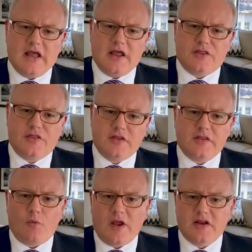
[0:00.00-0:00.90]
I think
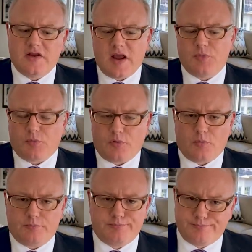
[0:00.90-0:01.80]
that anytime
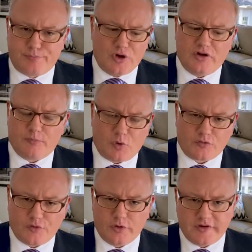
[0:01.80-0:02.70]
you're putting a
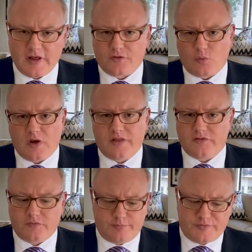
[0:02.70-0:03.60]
portfolio together, whether
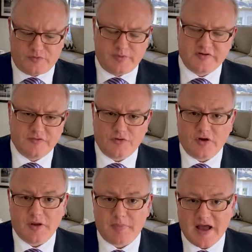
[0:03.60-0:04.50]
it's
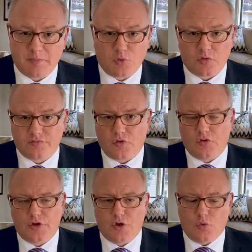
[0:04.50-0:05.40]
specifically a bond
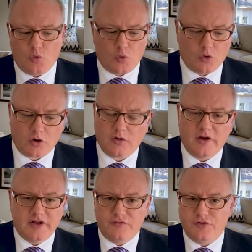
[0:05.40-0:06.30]
portfolio or
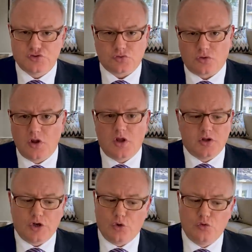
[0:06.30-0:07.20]
an individual,
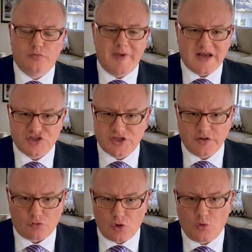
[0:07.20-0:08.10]
you know, who's
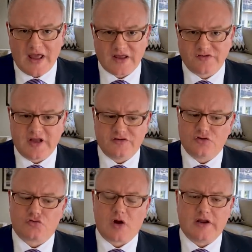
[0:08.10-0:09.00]
managing their own assets
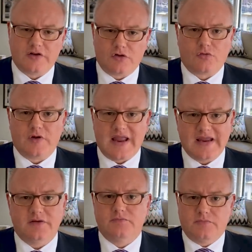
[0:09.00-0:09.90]
and trying to
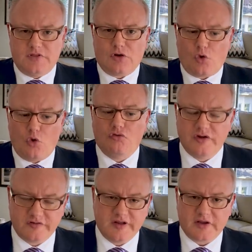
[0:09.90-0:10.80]
create their
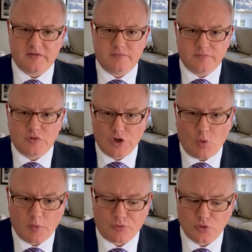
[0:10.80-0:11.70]
holistic, you
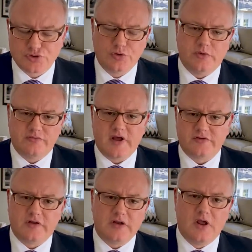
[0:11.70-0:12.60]
know, approach to
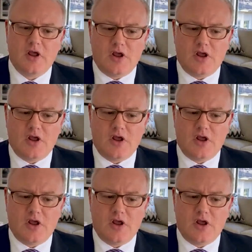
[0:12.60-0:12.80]
investing,